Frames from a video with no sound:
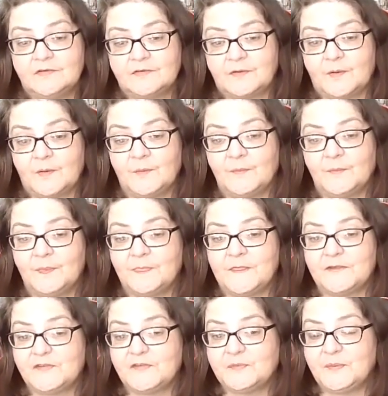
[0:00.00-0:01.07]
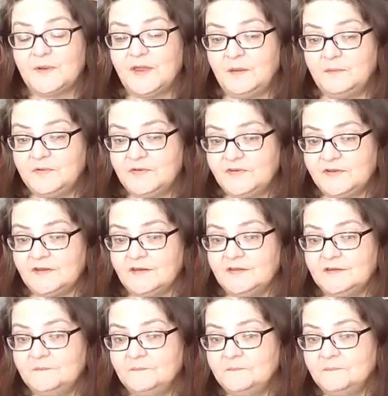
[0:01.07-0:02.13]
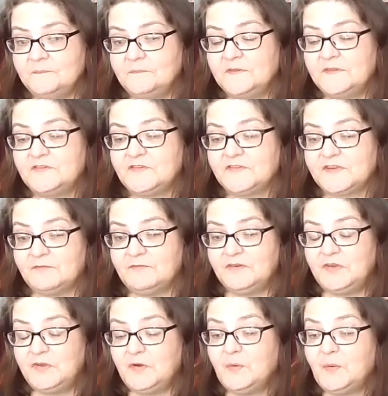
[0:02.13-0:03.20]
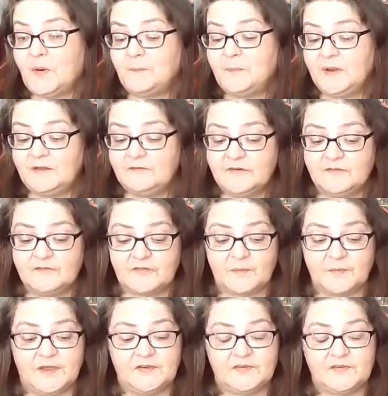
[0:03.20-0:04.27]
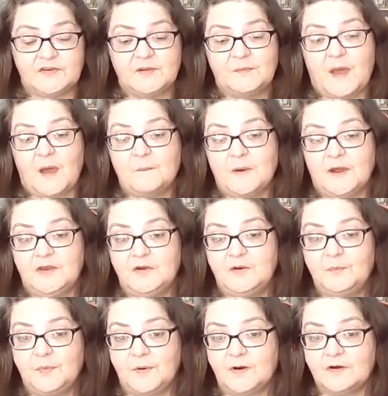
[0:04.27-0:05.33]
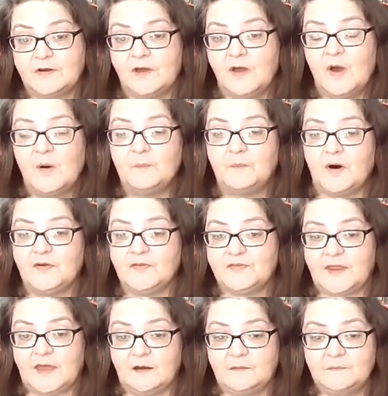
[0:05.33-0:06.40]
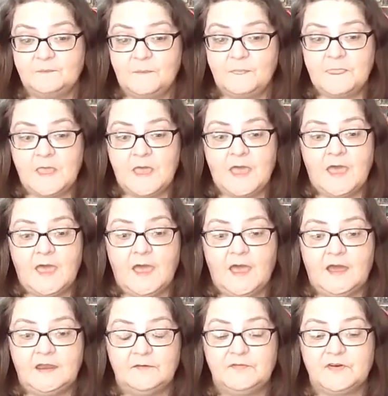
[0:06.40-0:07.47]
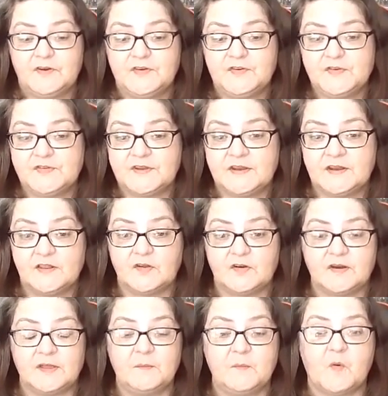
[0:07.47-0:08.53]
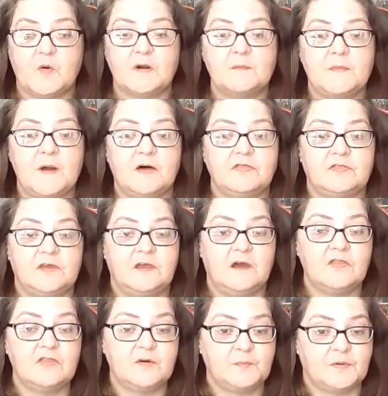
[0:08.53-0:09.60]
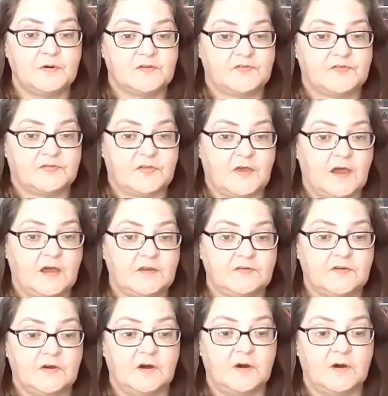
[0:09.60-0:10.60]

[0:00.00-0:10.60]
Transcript: So, this has been Amy Shannon, just giving you a bit of information about my new book, Ball's Town. And if you're interested in learning more about the other books that